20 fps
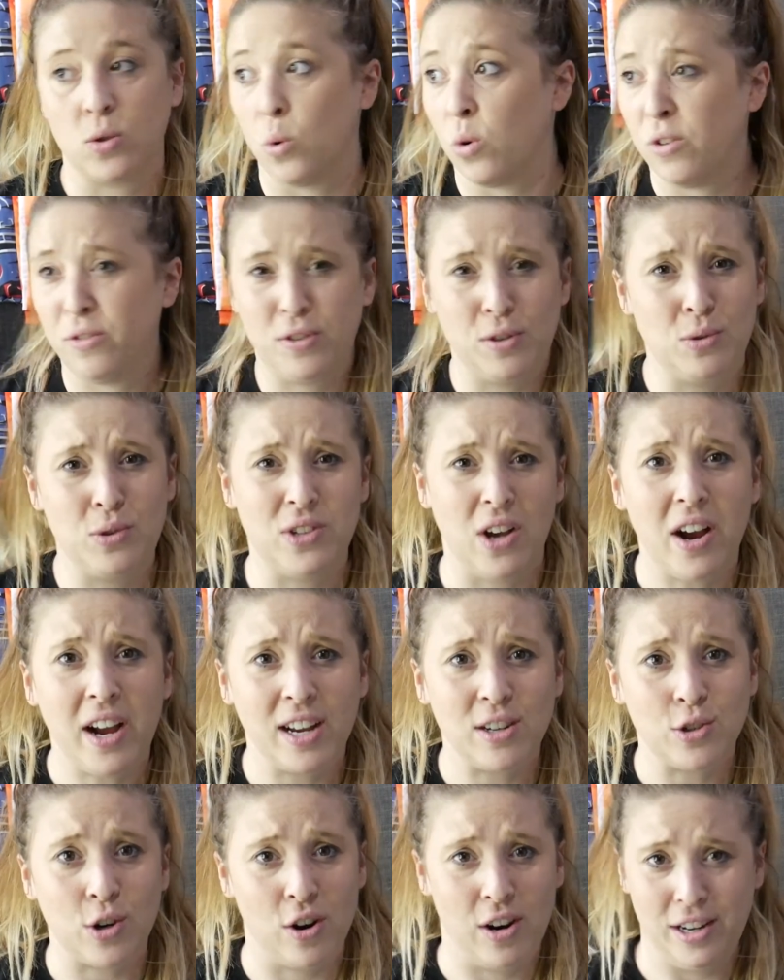Or if you suck
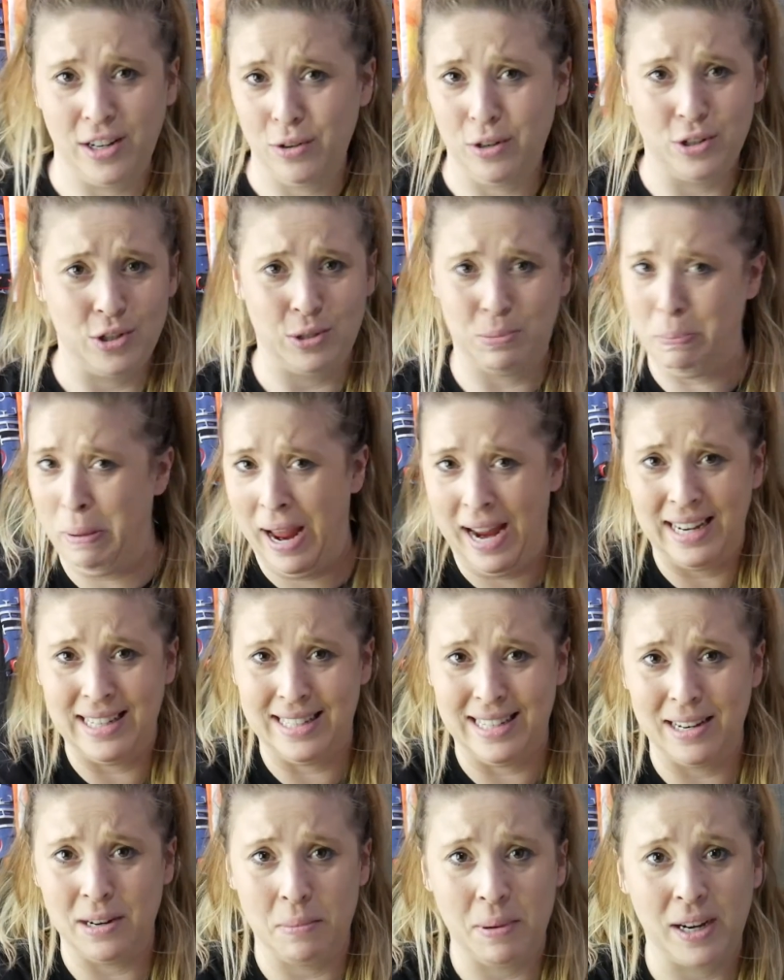at drawing, you can just
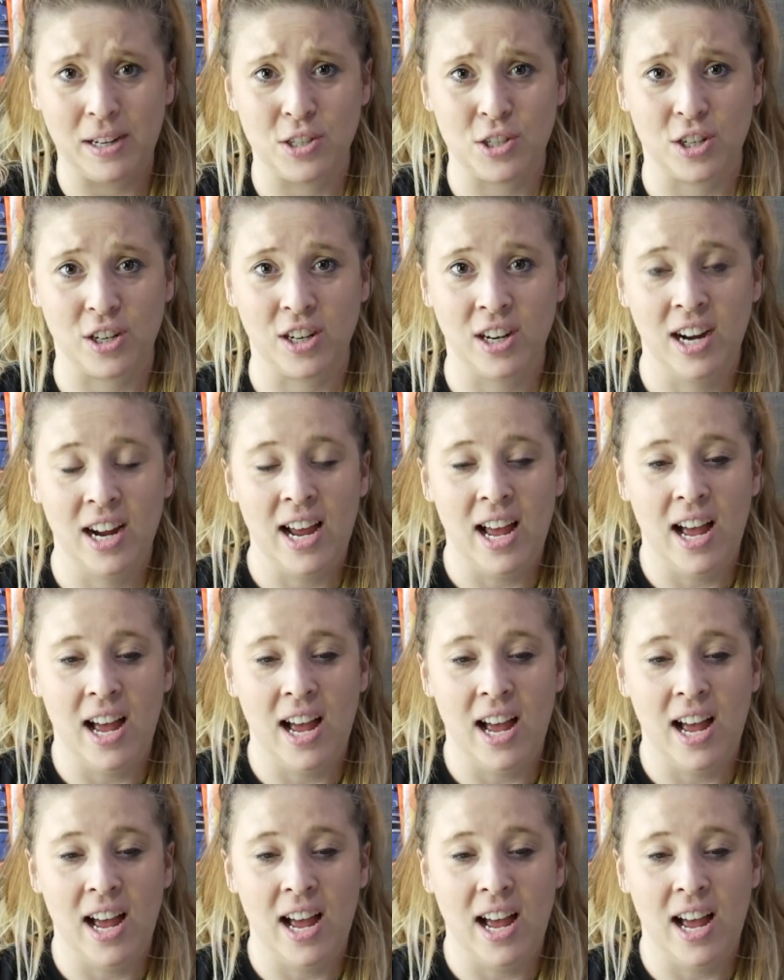paste in a picture.